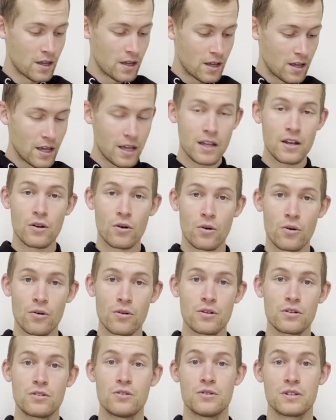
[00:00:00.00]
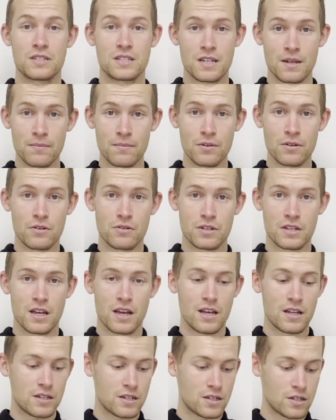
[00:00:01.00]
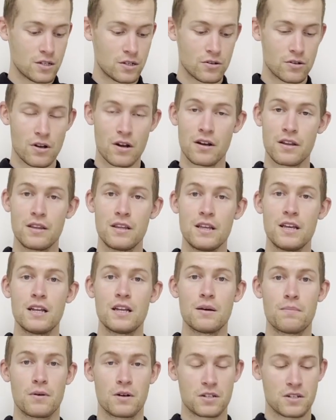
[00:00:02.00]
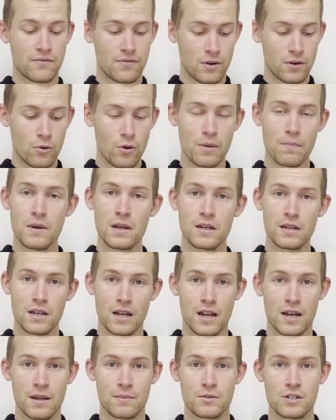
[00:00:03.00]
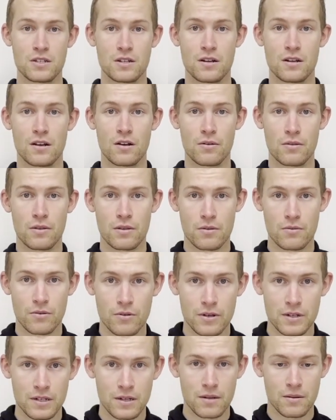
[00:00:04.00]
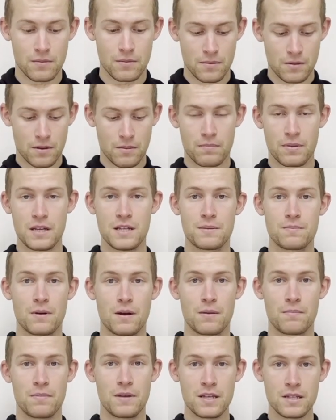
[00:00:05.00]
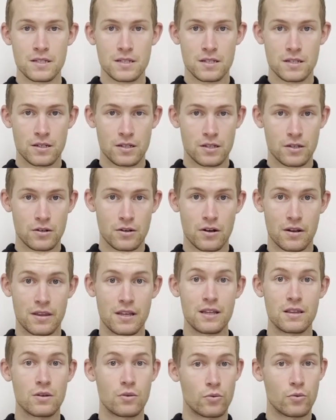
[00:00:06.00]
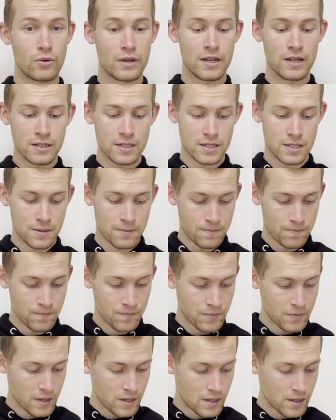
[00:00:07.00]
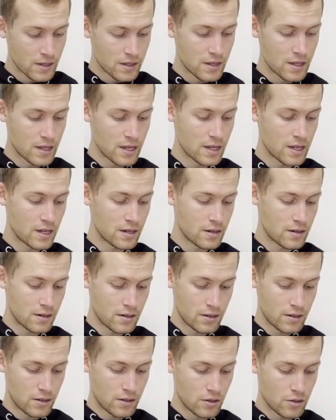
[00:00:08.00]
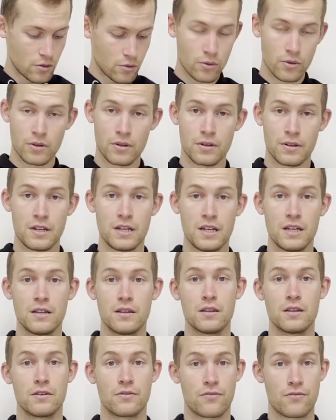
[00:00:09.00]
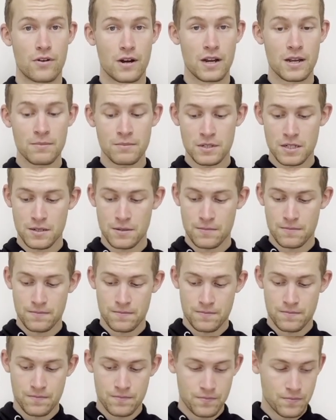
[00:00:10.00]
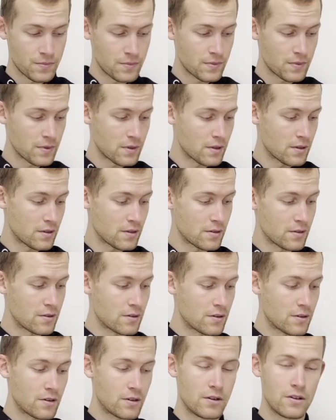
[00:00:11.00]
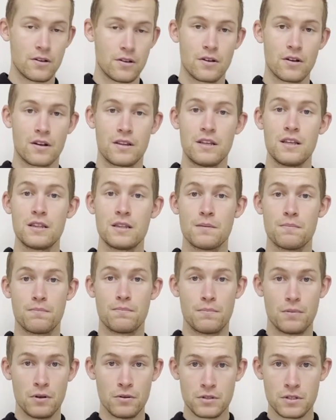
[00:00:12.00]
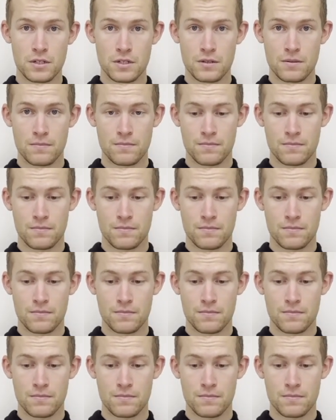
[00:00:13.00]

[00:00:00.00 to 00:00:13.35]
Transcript: In order to assemble your skates, you're going to need a bunch of equipment, and I'm just going to go through it piece by piece. You're going to need the wheels, then you will need the frames, you're going to need the boots,